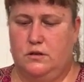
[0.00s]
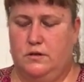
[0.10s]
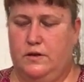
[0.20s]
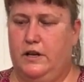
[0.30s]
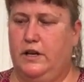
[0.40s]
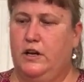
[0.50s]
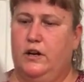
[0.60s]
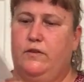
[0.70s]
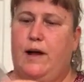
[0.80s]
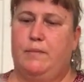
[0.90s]
oh, I can
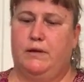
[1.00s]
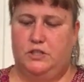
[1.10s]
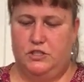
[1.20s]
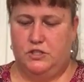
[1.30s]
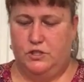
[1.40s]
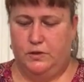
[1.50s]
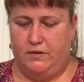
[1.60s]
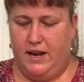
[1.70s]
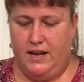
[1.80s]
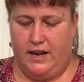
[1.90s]
unwrap it. Let's just do it
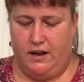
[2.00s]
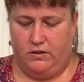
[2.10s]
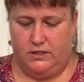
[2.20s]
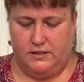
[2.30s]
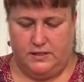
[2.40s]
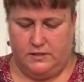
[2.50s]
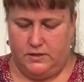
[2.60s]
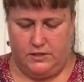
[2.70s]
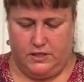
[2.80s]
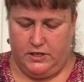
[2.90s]
right now because that's where
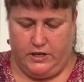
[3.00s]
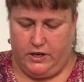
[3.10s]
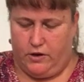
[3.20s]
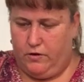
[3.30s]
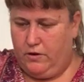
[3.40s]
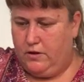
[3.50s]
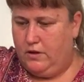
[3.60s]
it's gonna go.